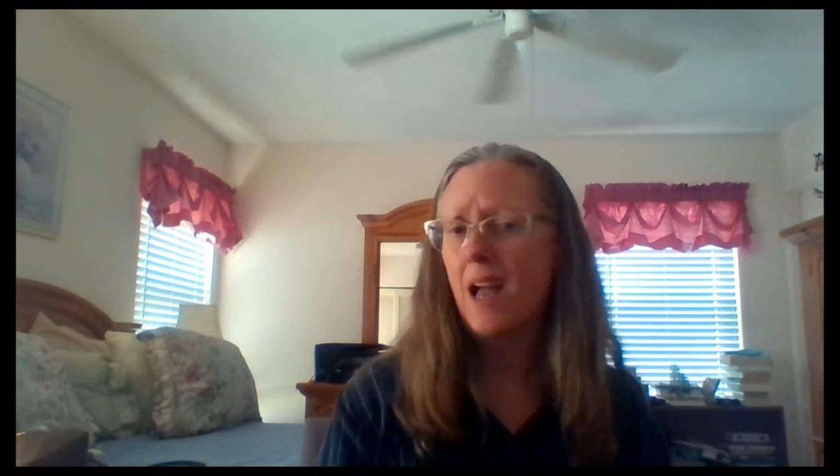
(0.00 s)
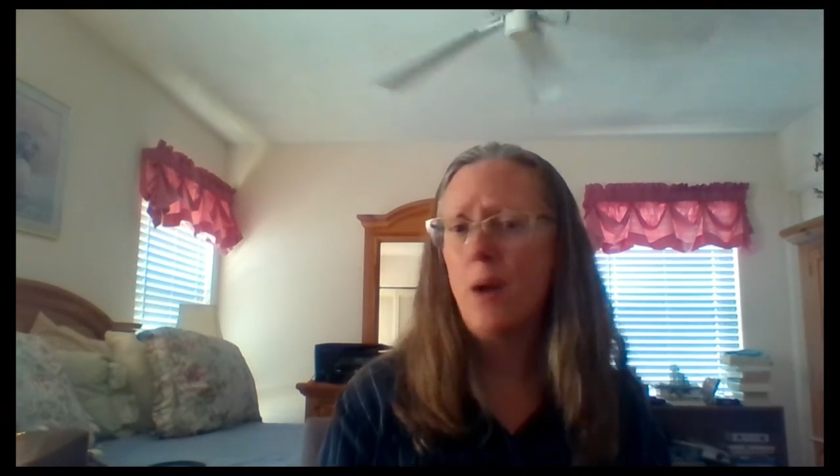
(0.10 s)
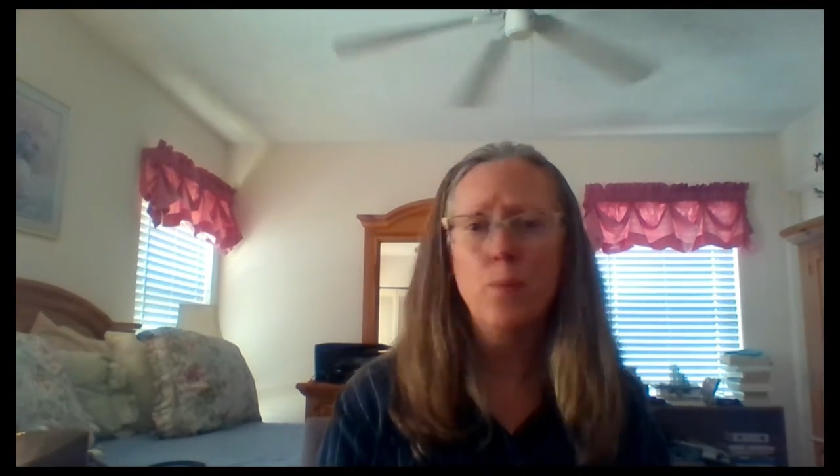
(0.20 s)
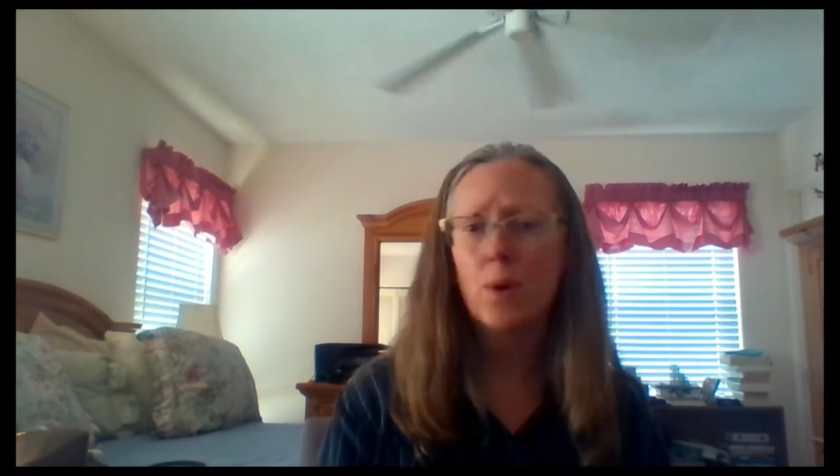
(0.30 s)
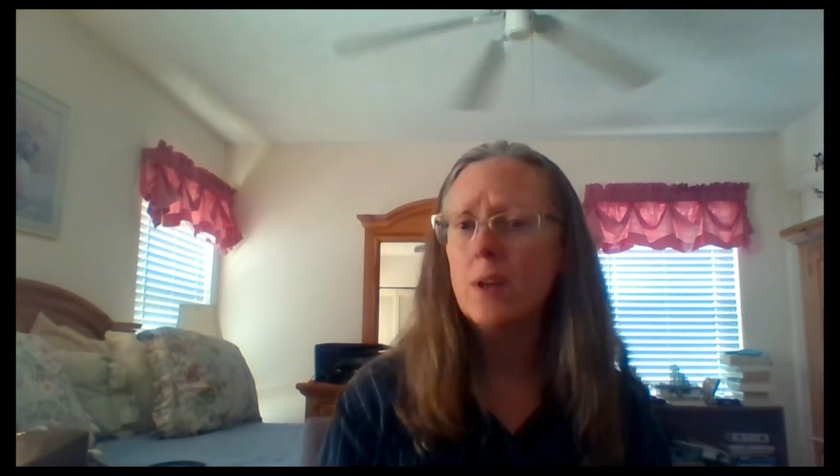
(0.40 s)

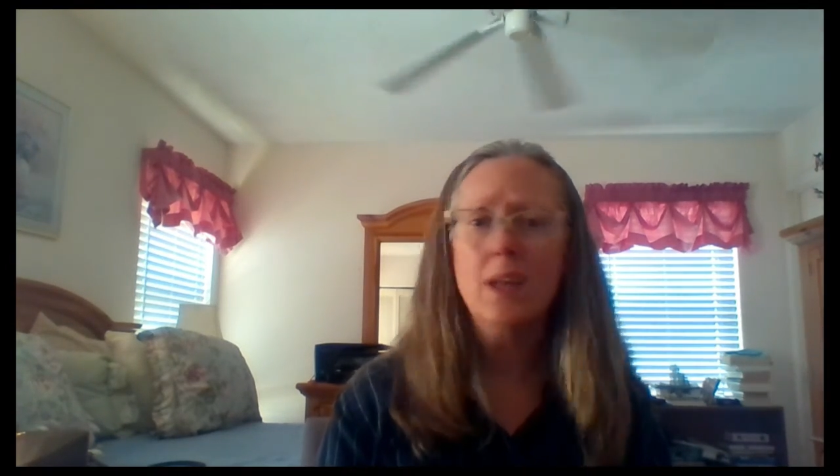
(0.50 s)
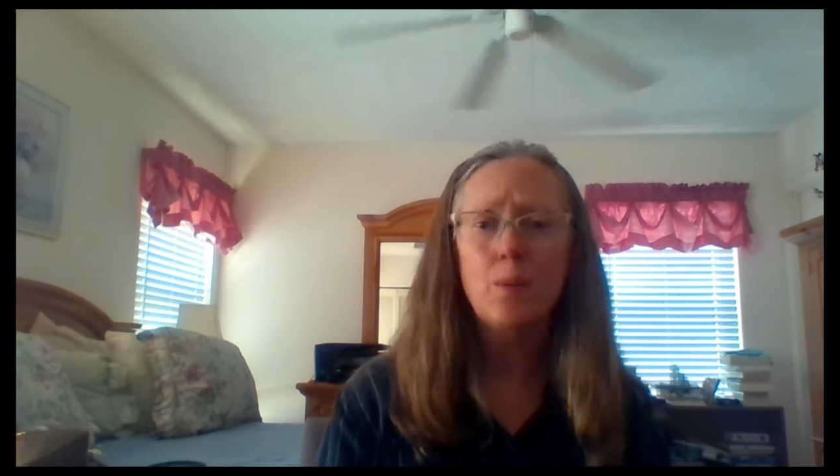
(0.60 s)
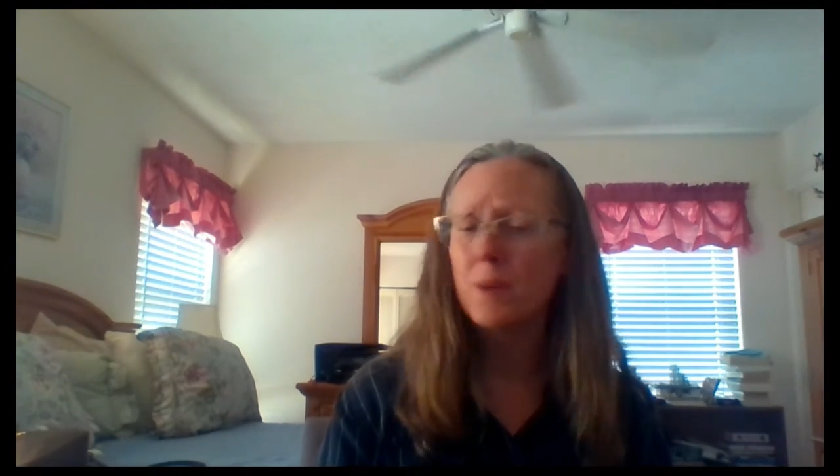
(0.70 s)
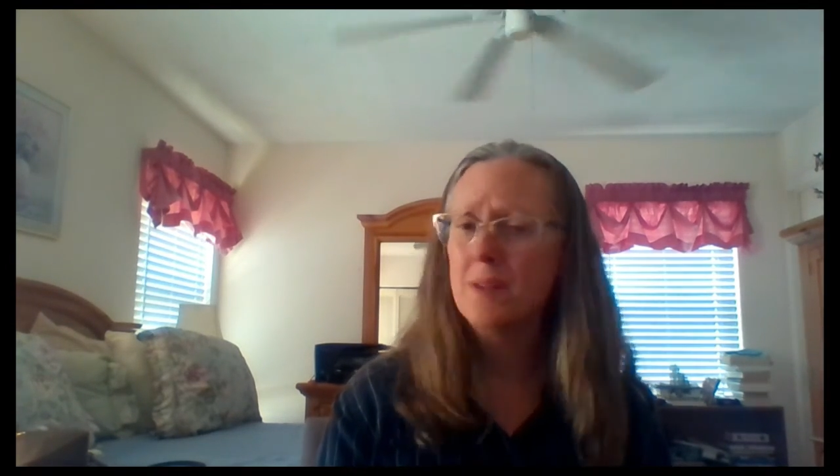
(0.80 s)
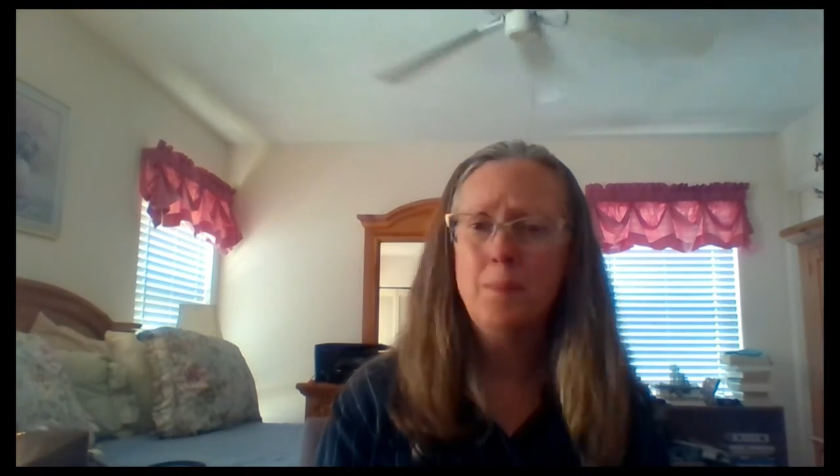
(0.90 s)
not working
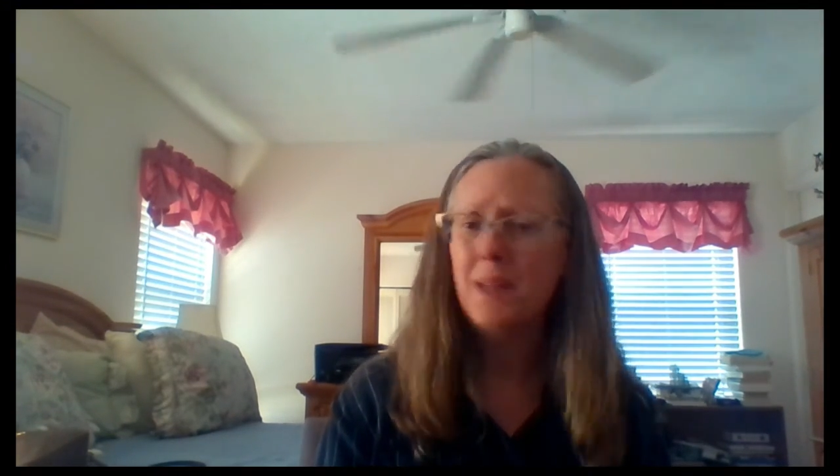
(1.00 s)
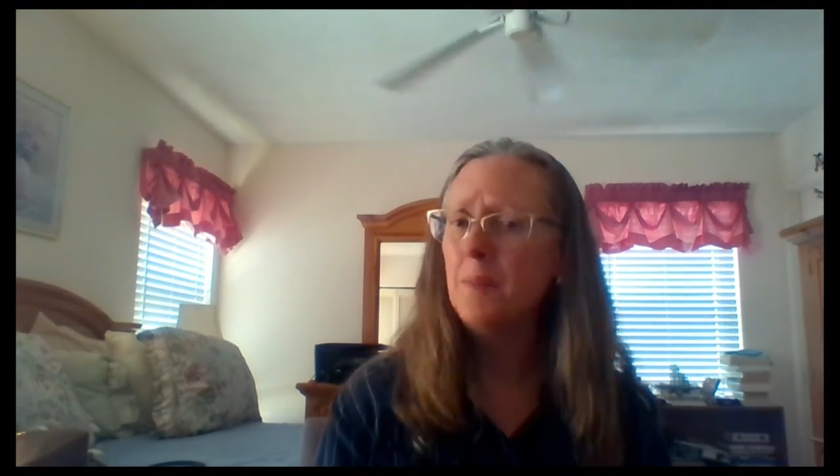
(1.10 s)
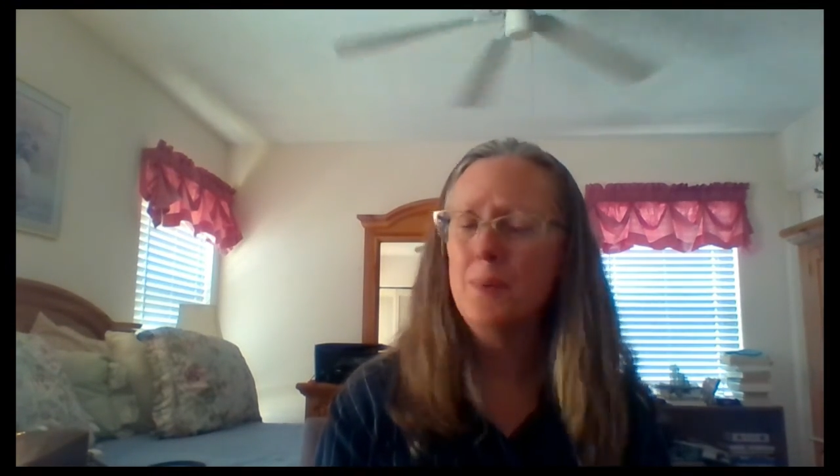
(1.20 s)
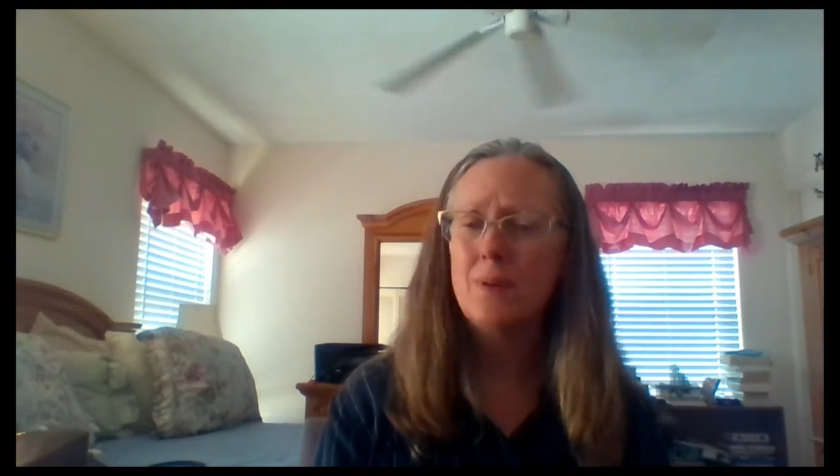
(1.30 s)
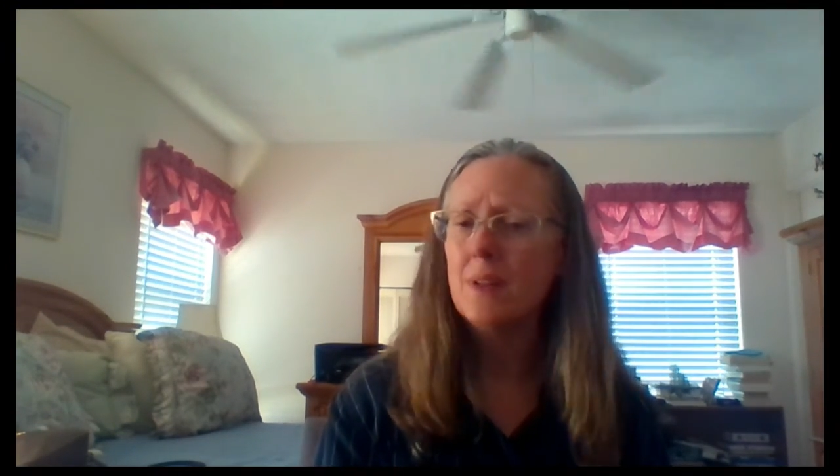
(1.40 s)
with the
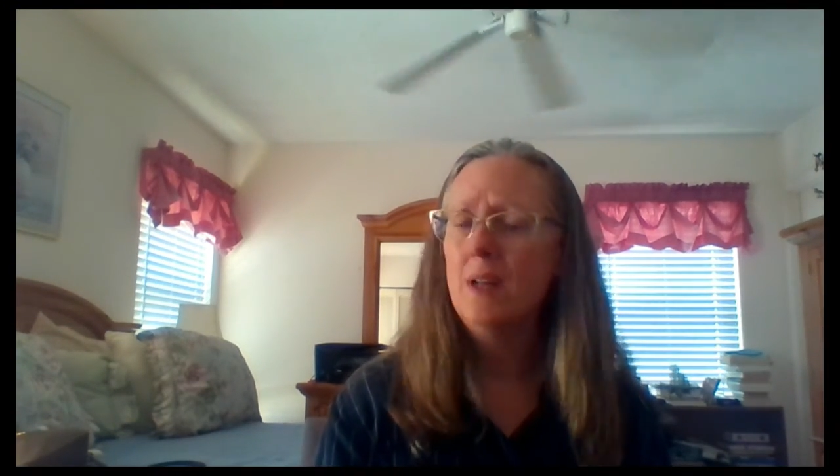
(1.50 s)
people.